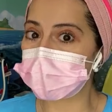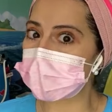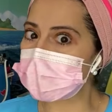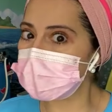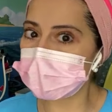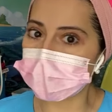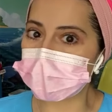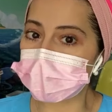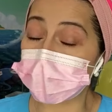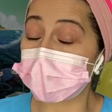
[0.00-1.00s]
That's why it's
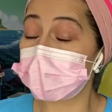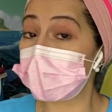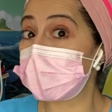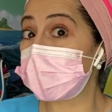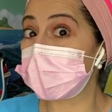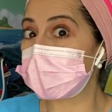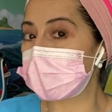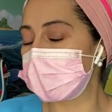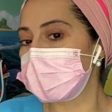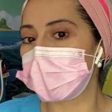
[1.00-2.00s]
in part, a big part of
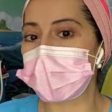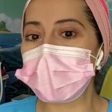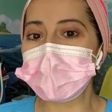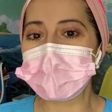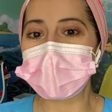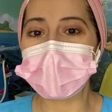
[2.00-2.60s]
my giveaway.